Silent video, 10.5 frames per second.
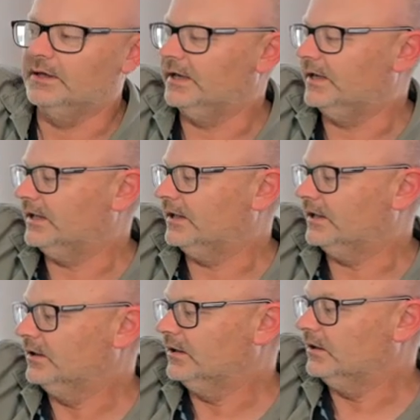
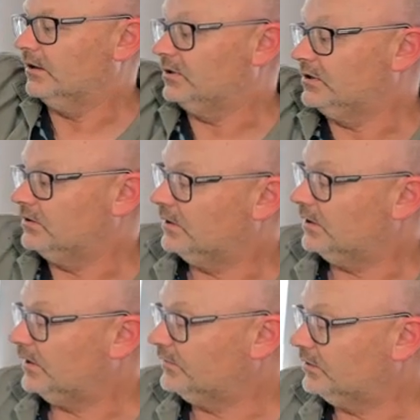Uh, I mean,
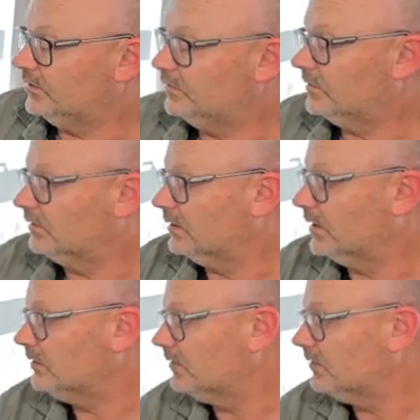as it is, uh, you